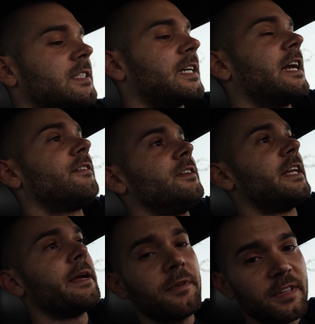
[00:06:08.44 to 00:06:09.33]
That's kind of the
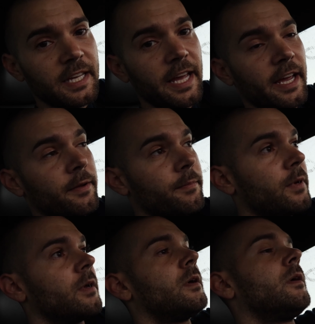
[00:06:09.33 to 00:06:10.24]
name of the game.
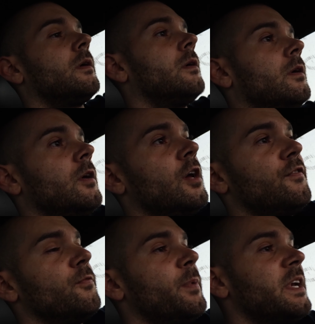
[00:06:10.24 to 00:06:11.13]

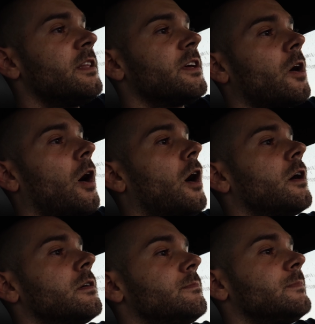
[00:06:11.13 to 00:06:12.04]
If you've been in the
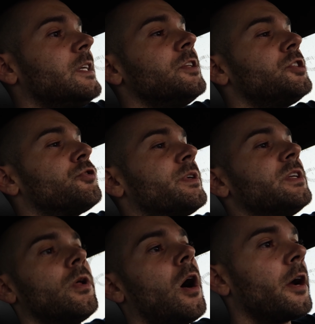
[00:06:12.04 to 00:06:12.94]
car
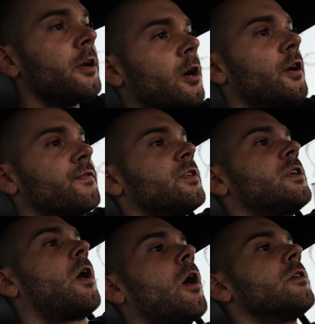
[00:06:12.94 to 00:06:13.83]
industry long enough, or the
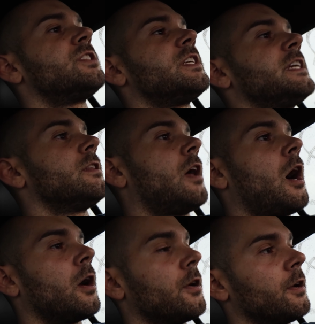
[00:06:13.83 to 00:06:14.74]
car scene
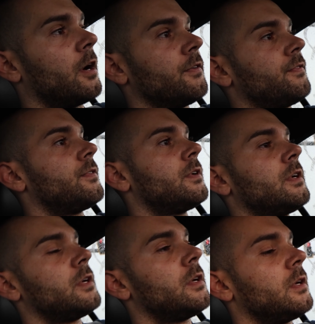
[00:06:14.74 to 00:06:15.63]
long enough,
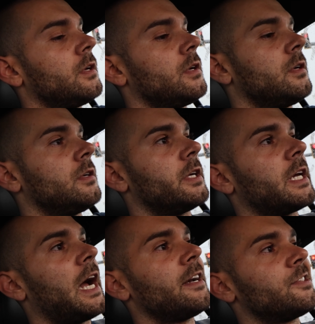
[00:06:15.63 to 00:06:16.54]
you
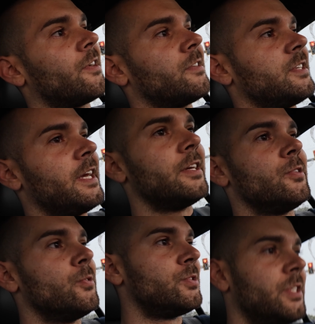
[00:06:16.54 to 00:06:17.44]
kind of start to get
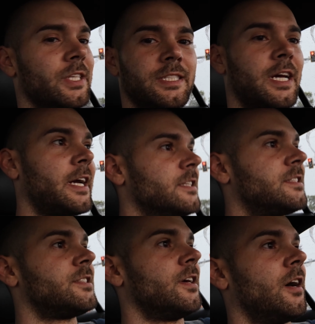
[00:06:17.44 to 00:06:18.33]
used to this kind of
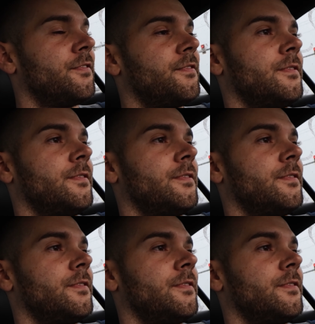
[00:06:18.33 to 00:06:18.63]
stuff.